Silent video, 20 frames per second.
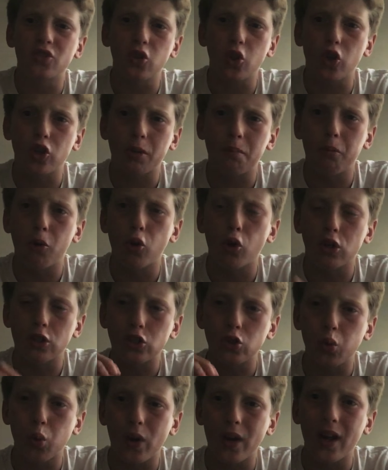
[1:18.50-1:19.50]
to Logan Paul
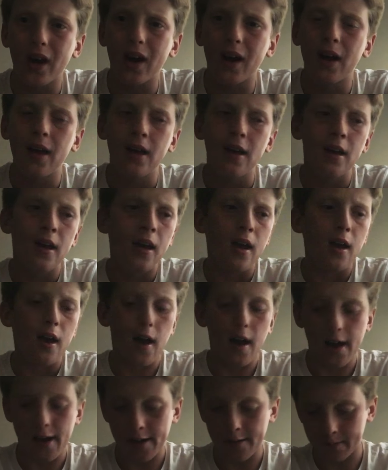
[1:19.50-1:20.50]
on Twitter.
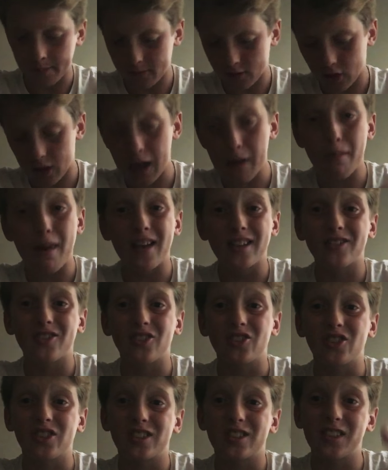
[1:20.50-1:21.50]
So they
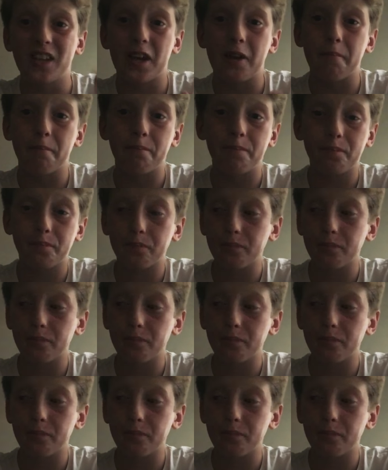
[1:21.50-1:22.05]
basically just said,